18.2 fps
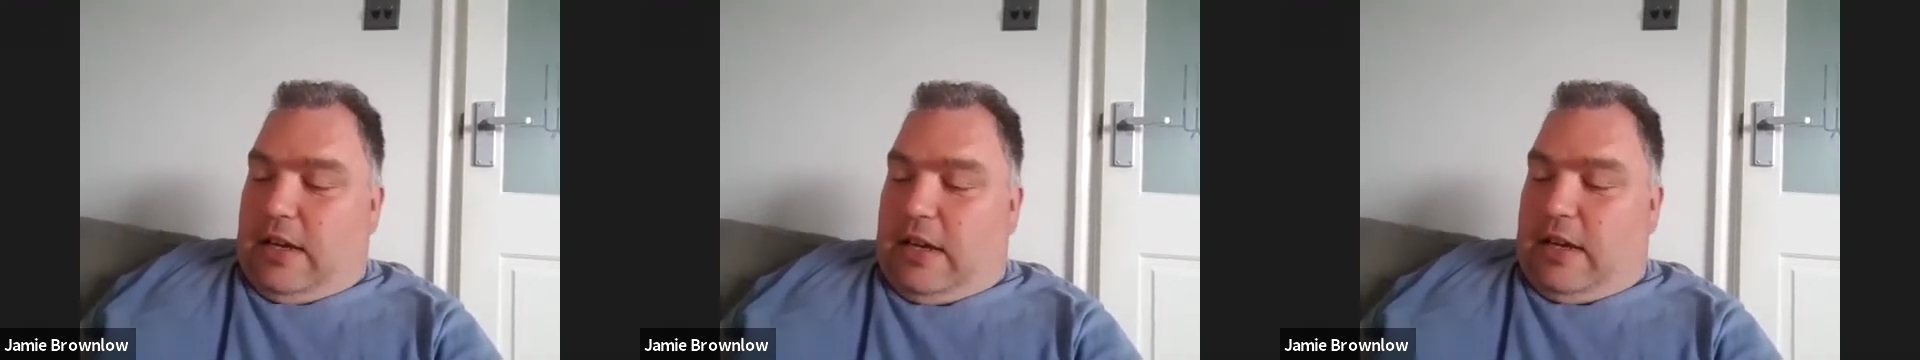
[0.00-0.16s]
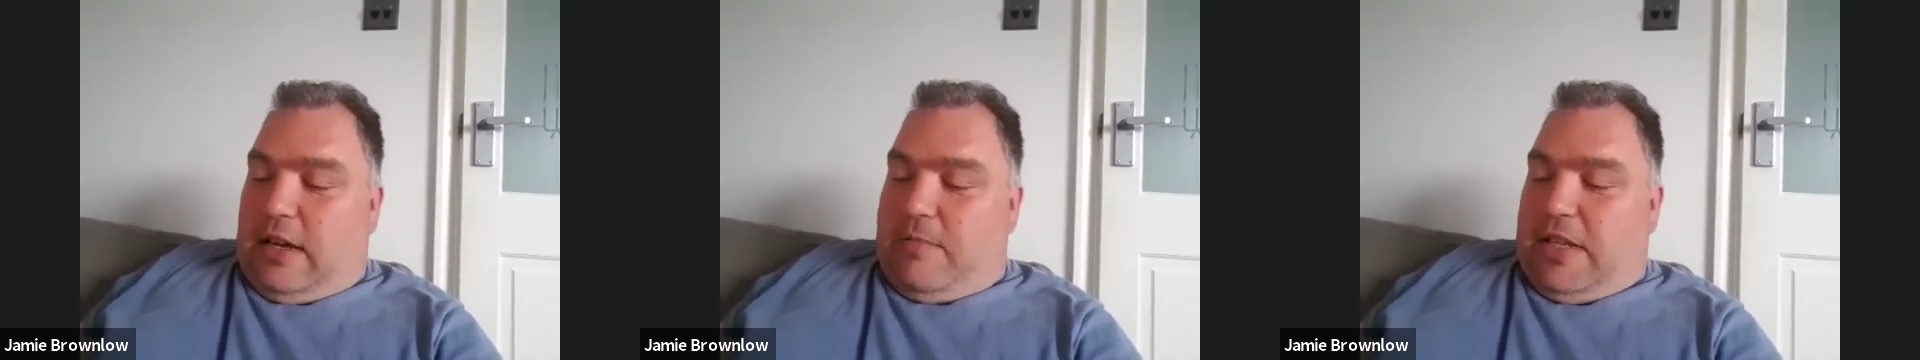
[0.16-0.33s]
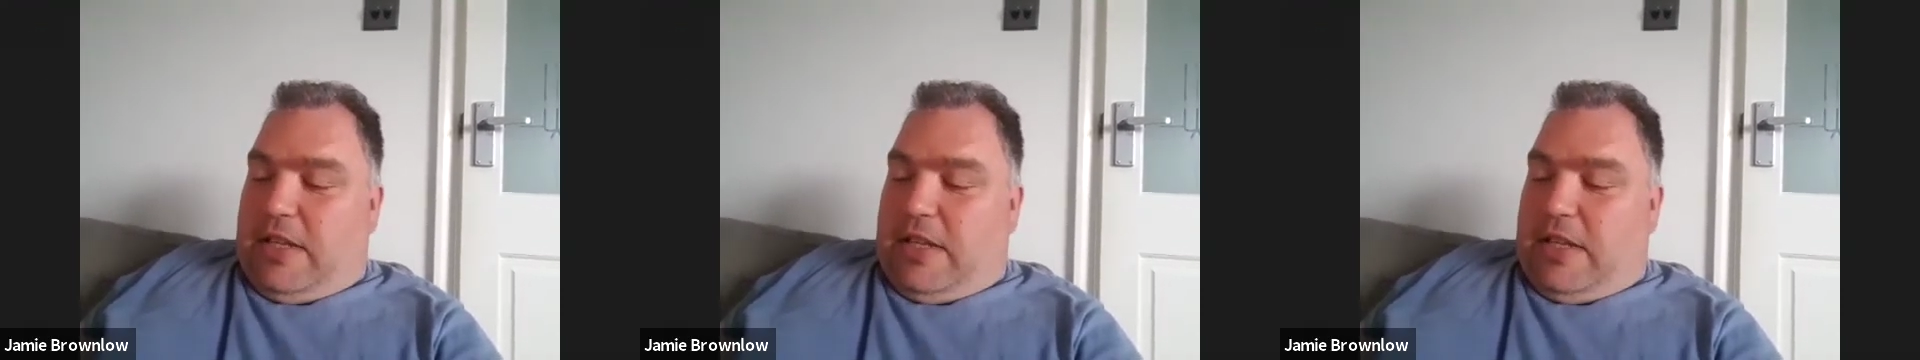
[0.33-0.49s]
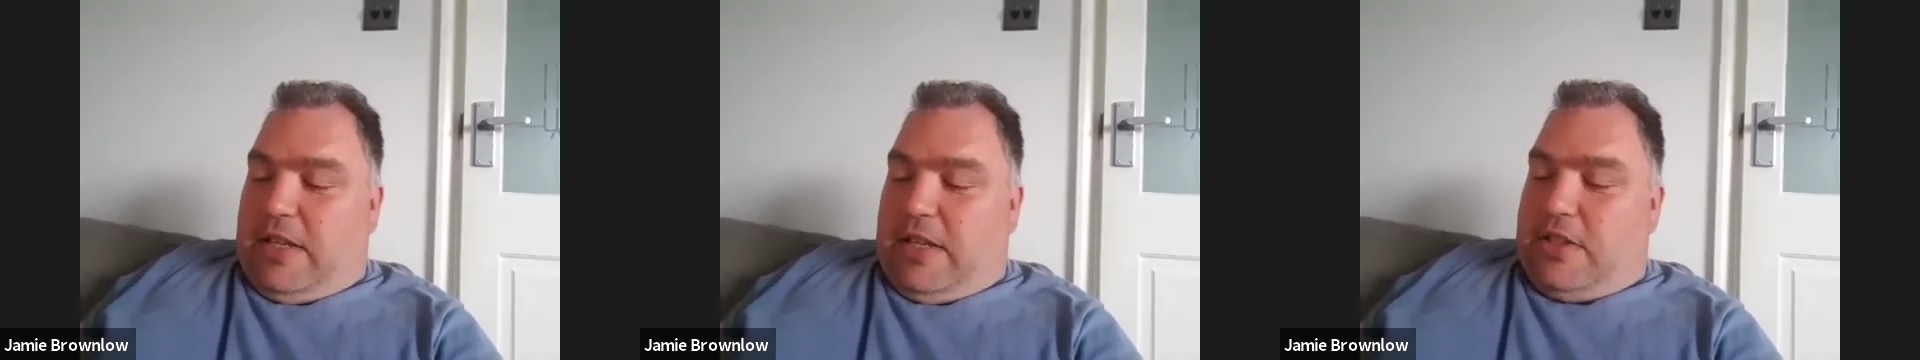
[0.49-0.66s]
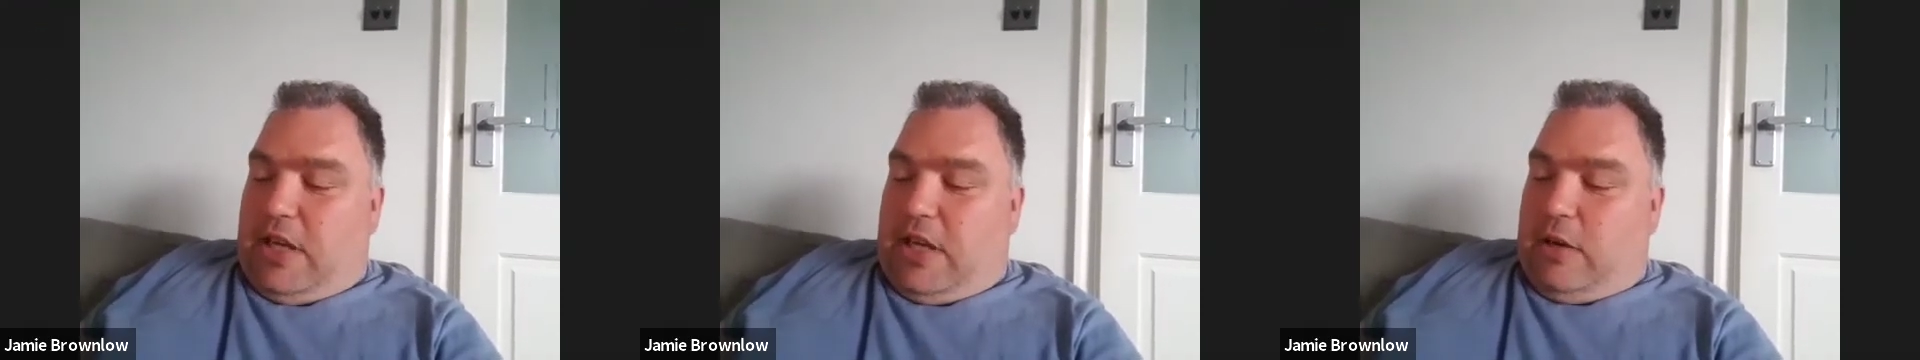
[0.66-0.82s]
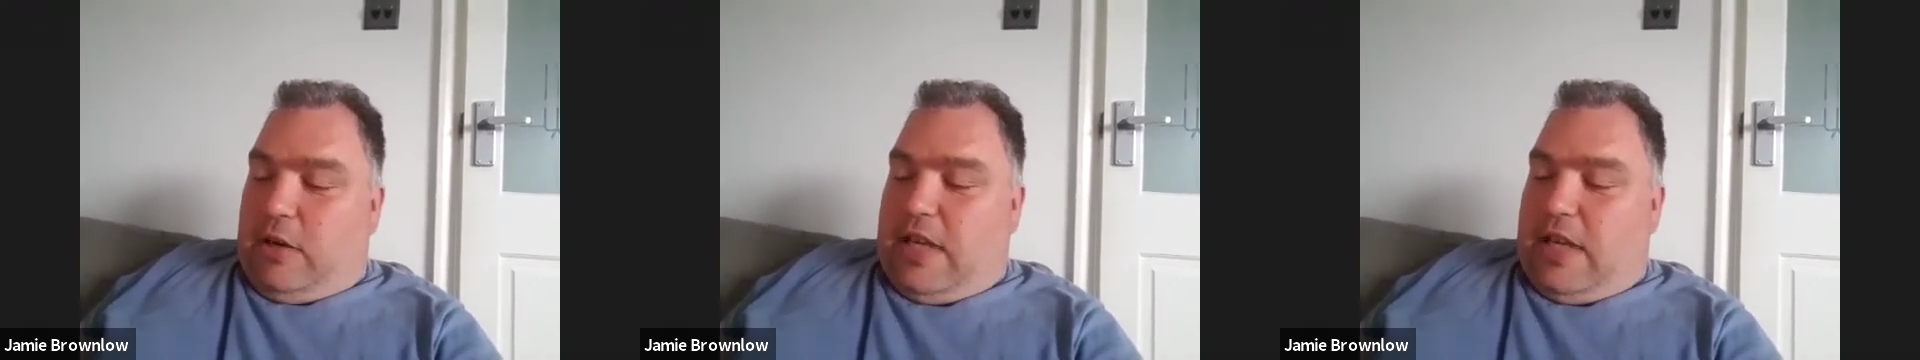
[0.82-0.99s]
He
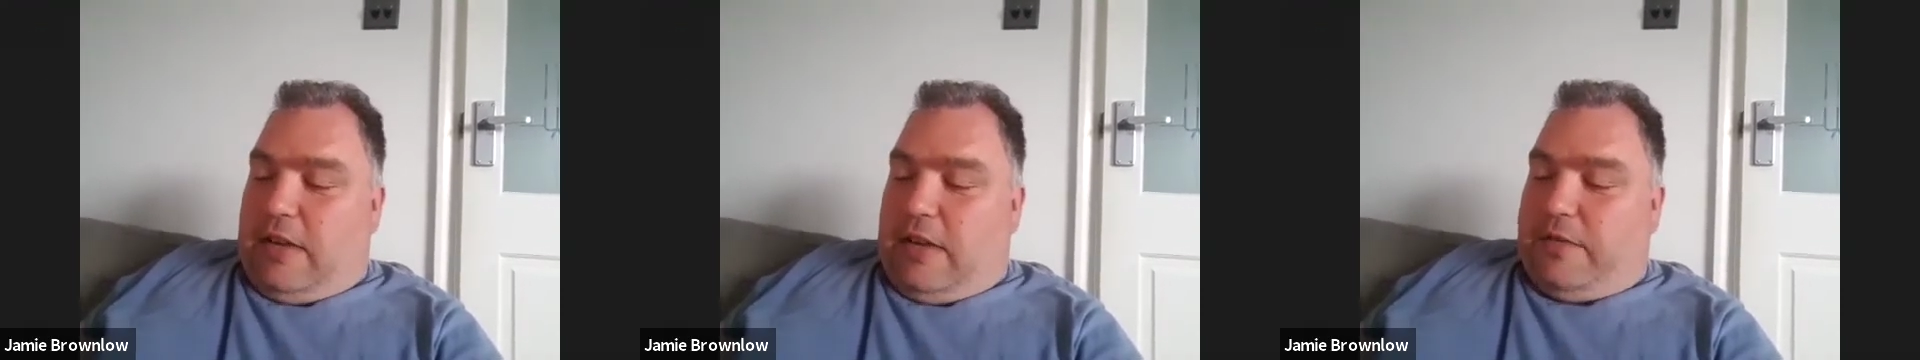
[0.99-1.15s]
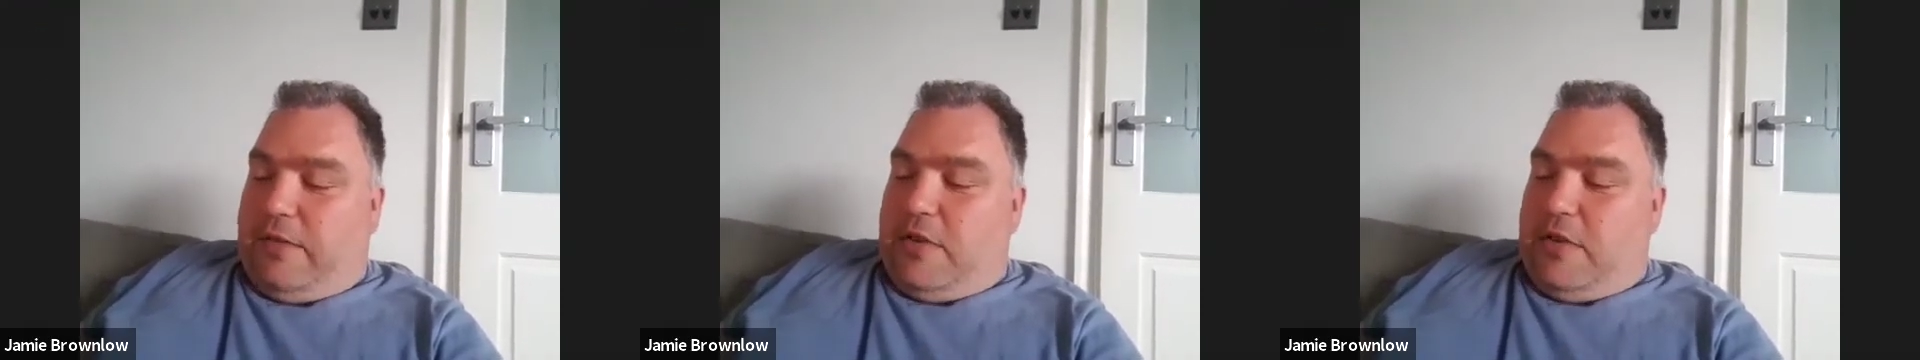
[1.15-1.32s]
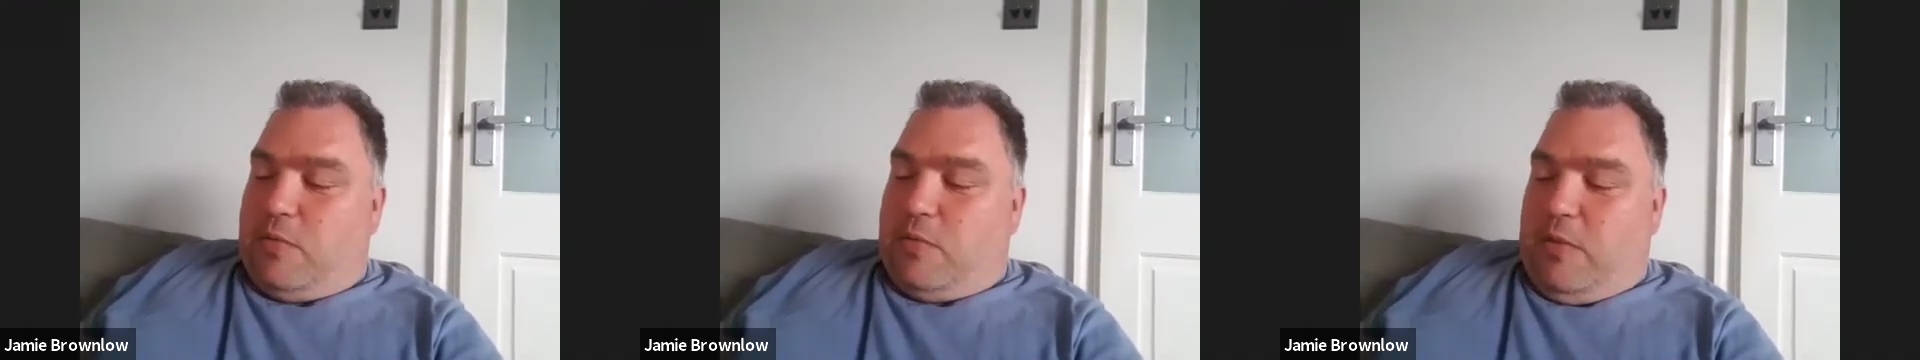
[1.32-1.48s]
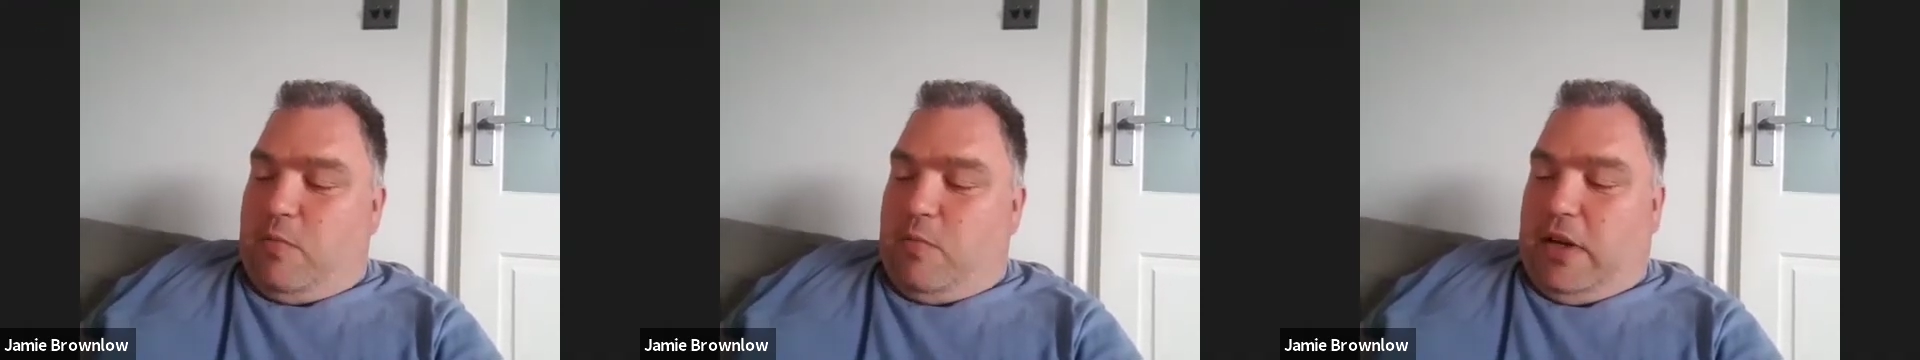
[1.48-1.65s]
showed toughness